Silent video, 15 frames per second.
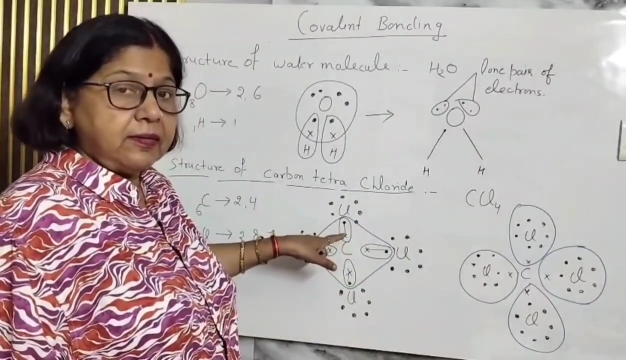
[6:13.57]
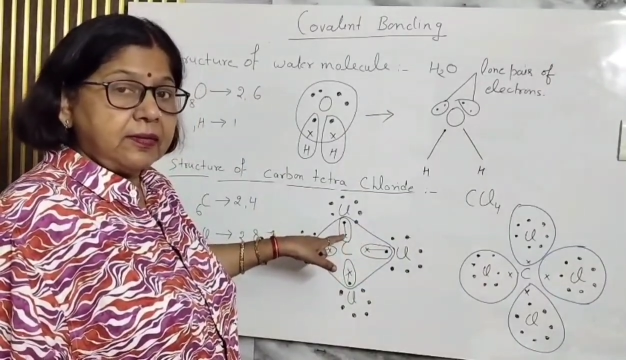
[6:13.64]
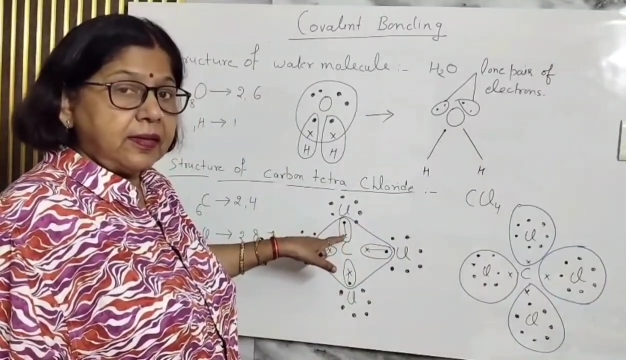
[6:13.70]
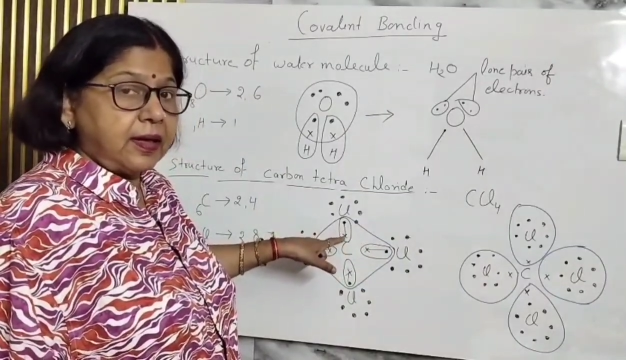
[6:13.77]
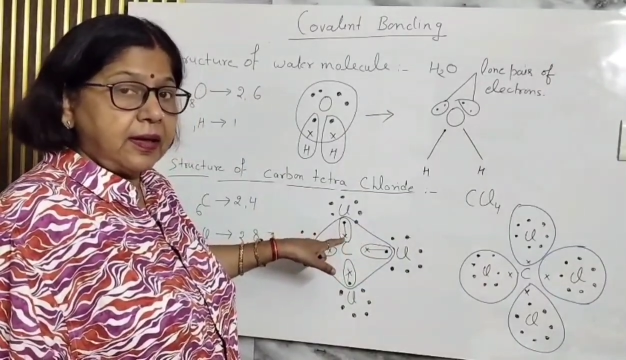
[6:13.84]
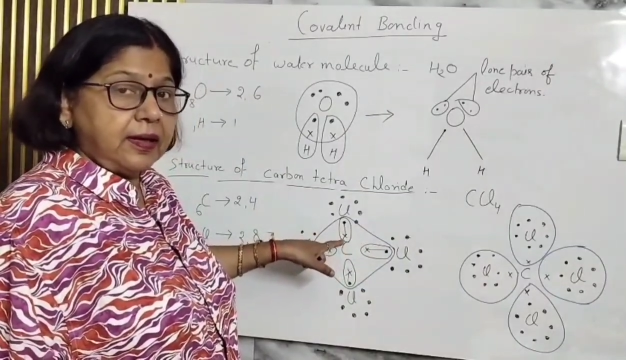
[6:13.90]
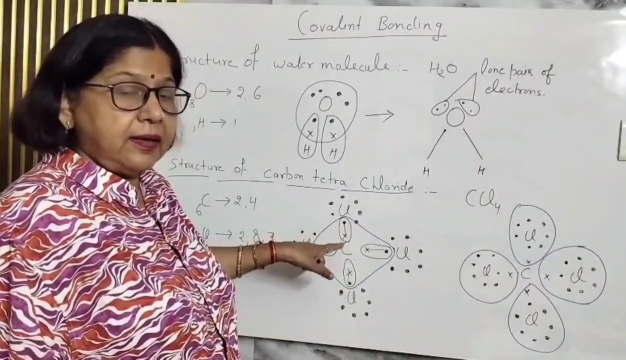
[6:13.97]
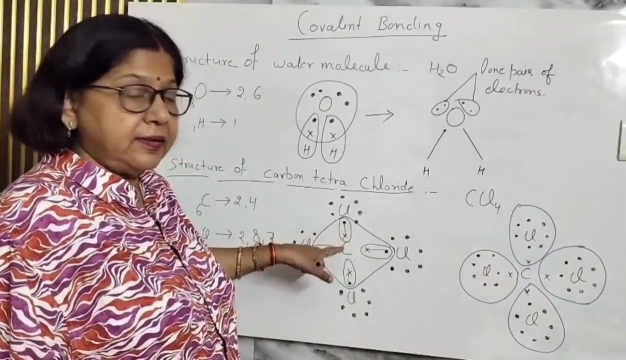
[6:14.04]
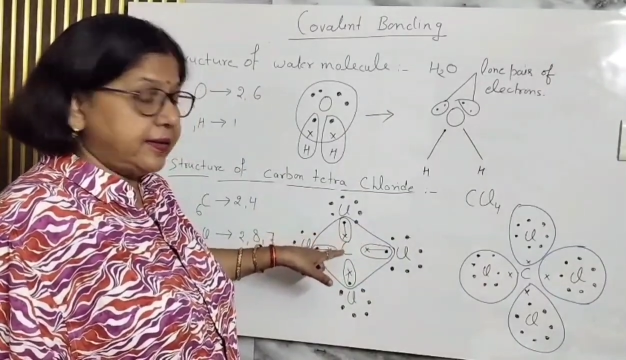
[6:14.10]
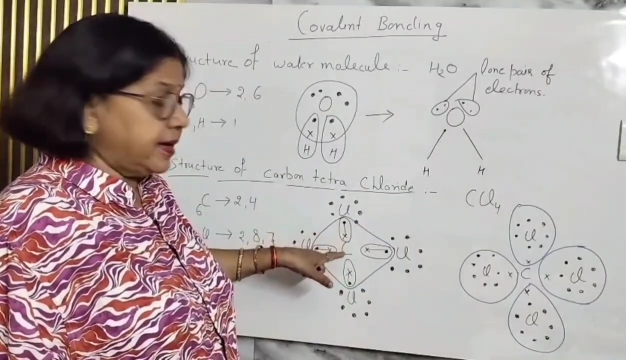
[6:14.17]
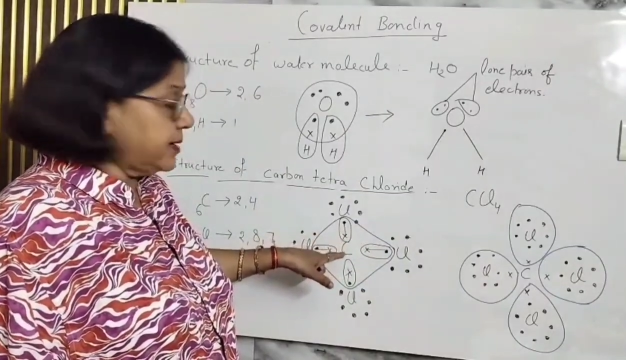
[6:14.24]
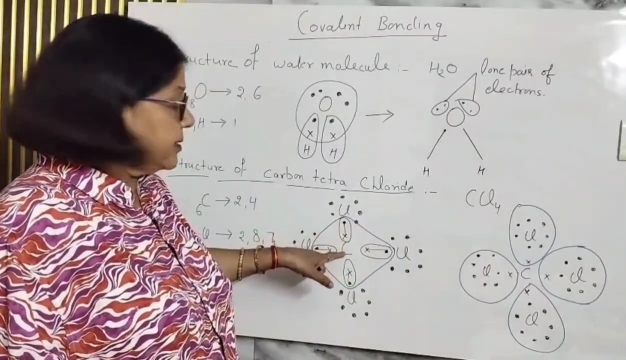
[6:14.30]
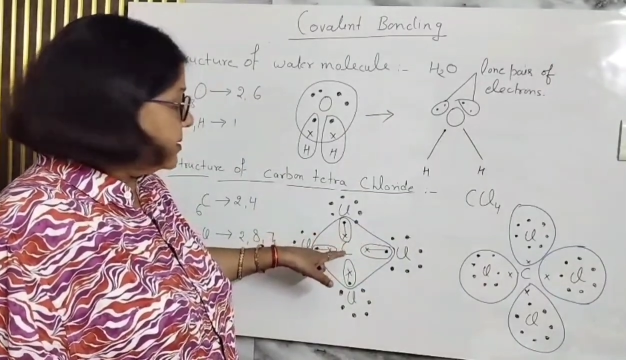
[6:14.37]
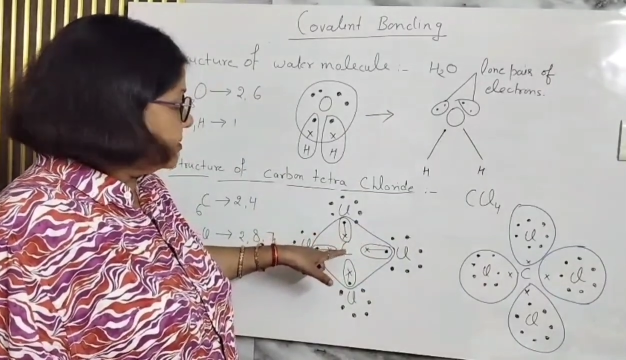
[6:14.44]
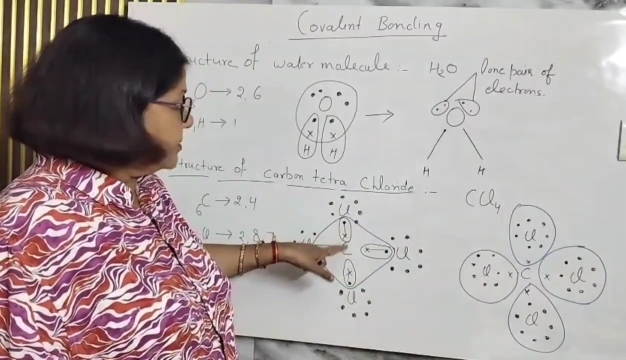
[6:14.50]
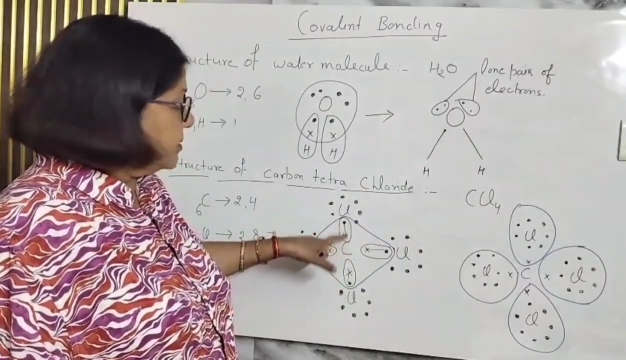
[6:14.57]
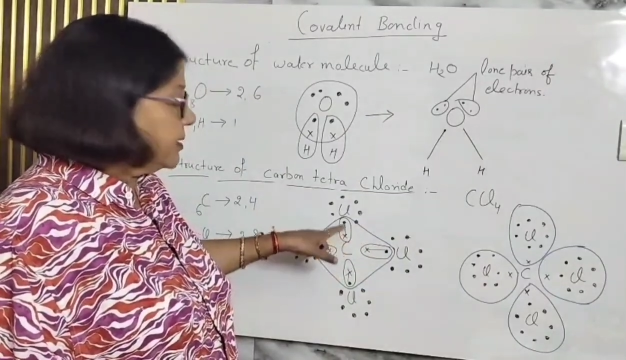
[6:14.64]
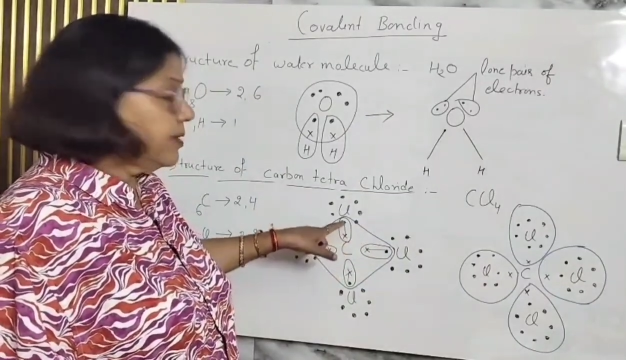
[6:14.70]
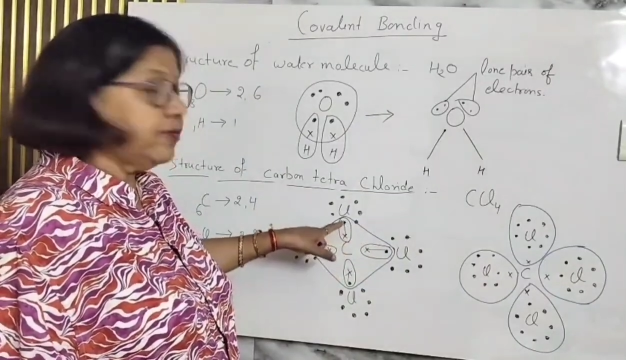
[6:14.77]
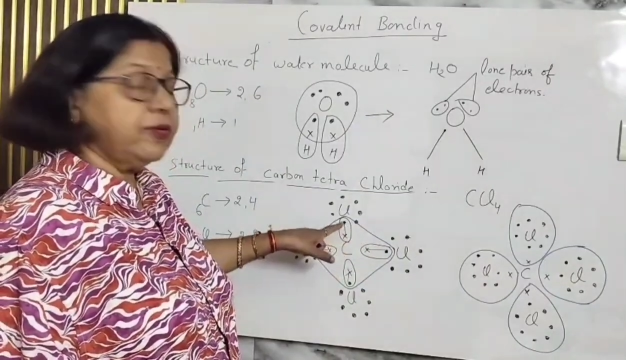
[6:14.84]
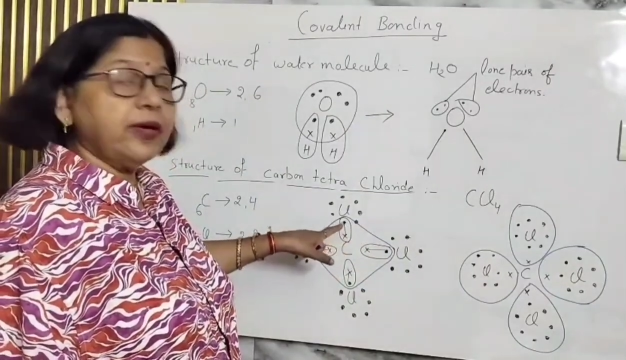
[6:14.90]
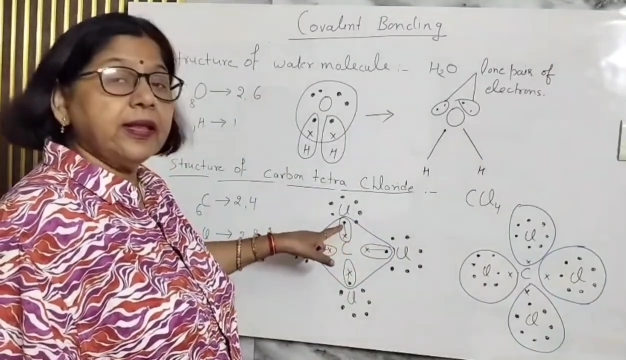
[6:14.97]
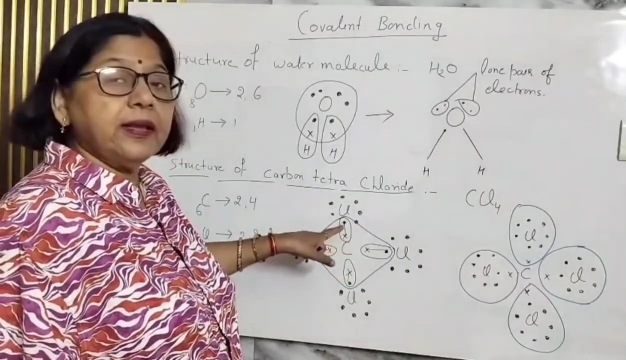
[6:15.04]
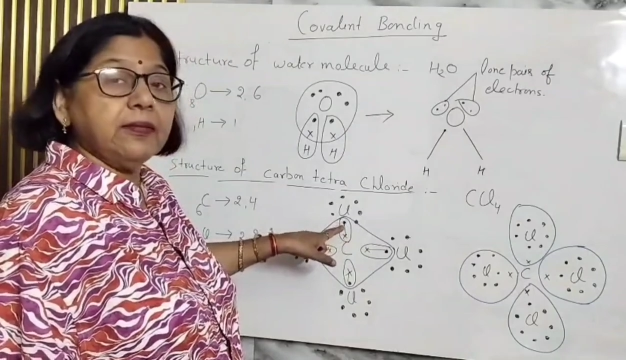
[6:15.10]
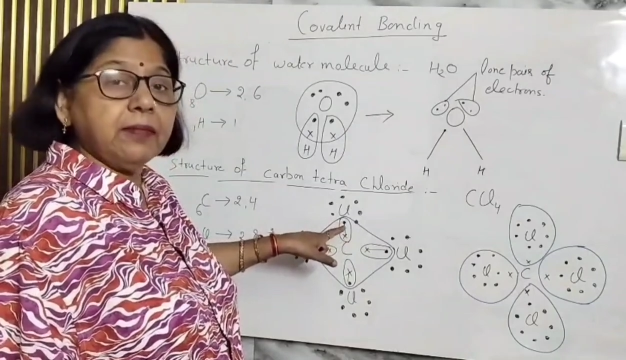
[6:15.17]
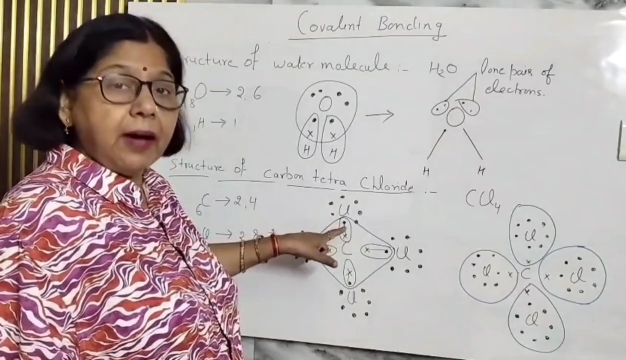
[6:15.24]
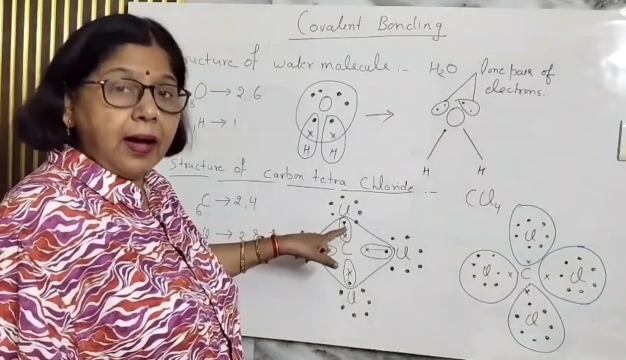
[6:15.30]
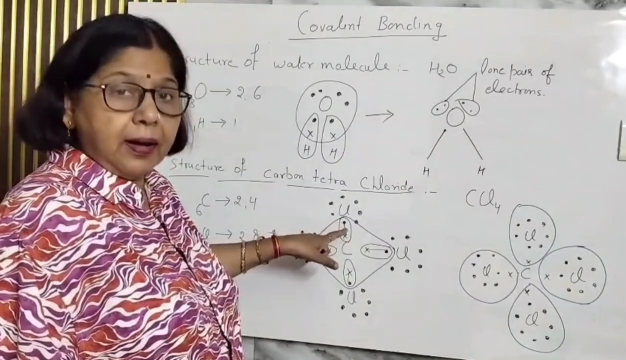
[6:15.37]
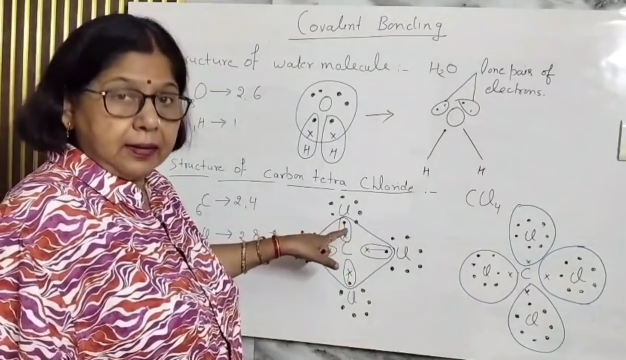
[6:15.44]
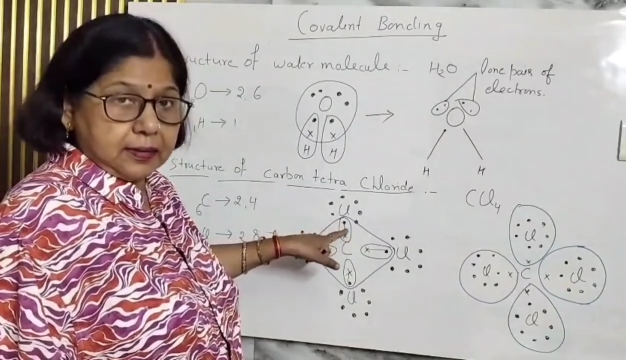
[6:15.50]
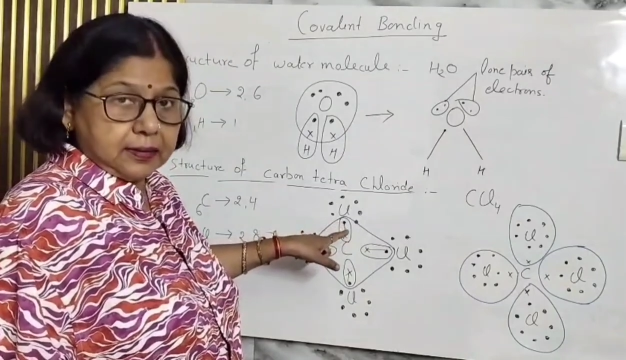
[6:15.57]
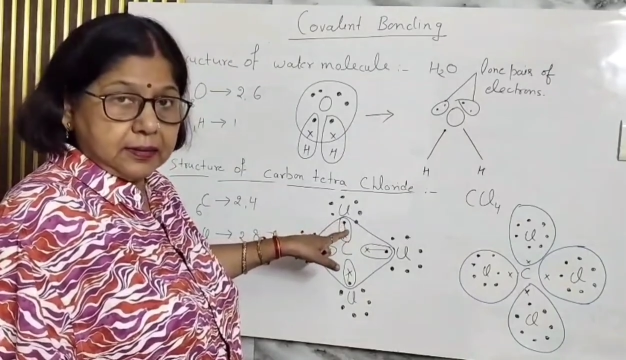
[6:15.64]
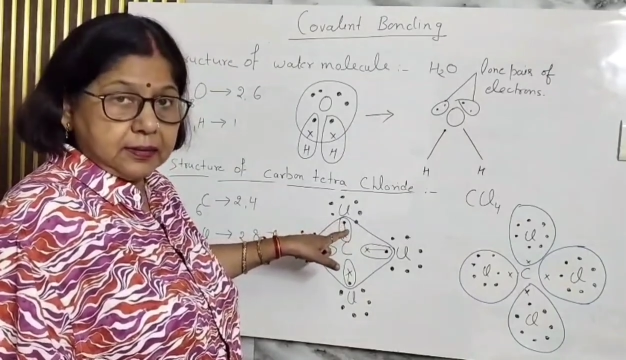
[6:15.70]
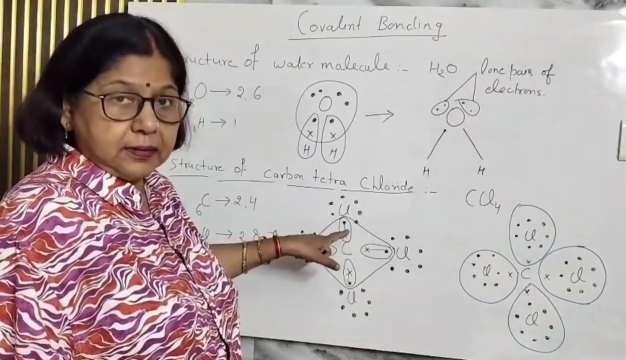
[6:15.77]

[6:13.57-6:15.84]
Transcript: that doesn't give you any mark.